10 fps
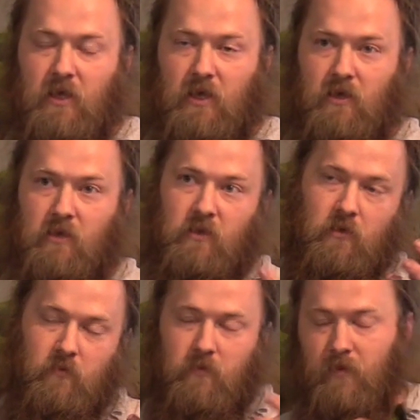uh,
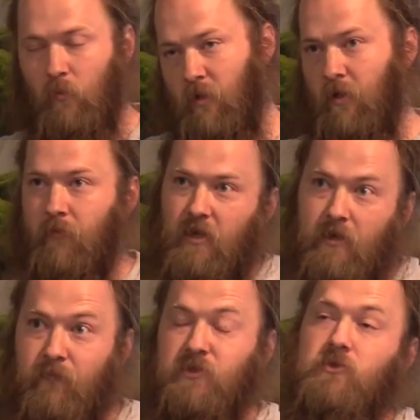where the
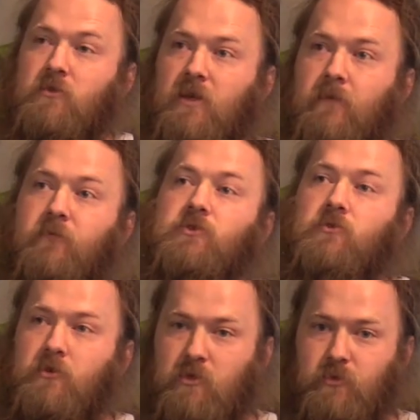infra-
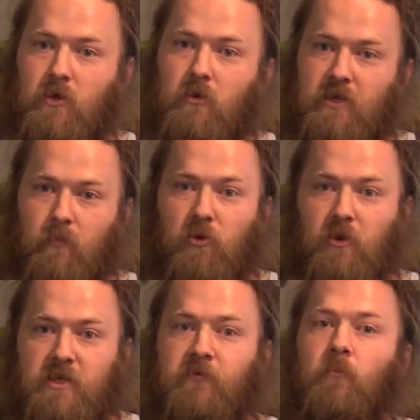infrastructure was already in
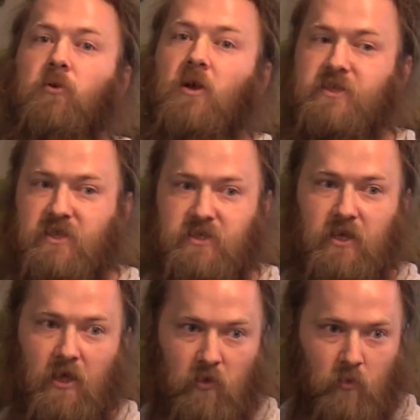place for
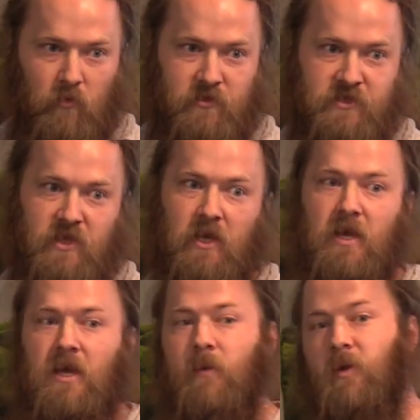processing acorns,
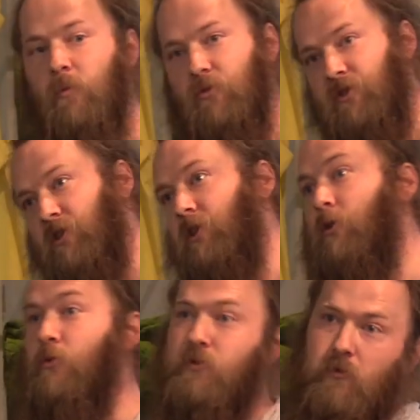and people just
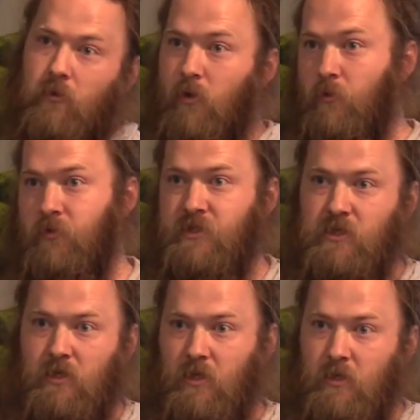used
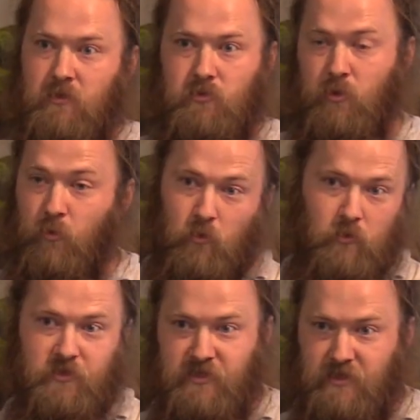those
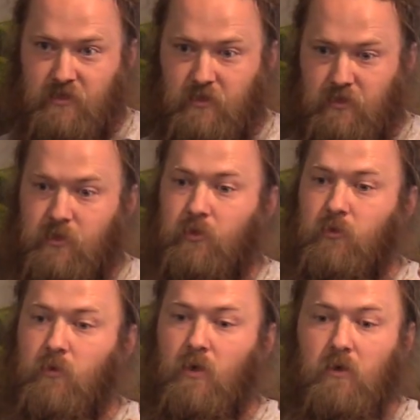tools
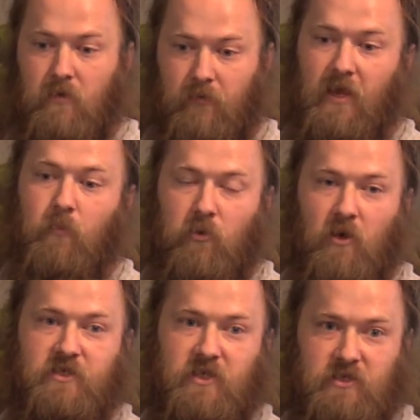to then
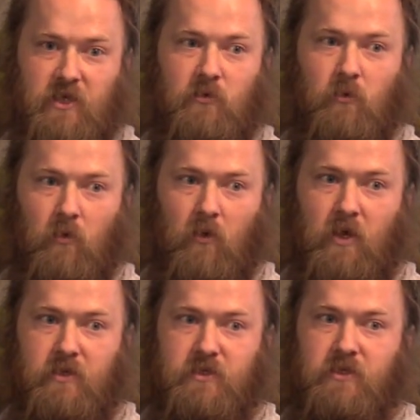process annual
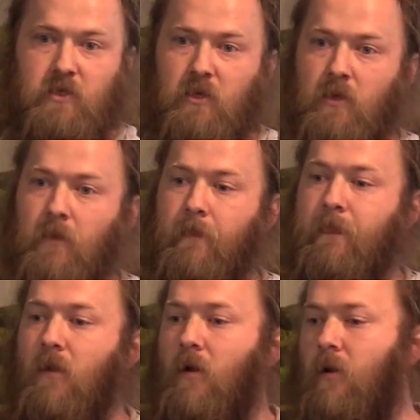grains.
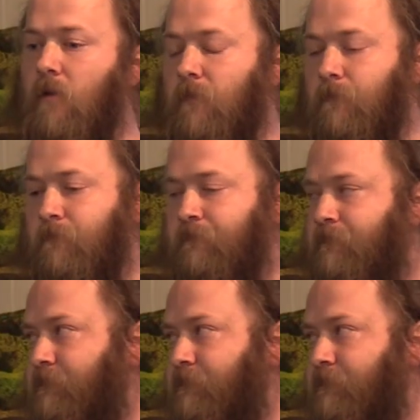Um,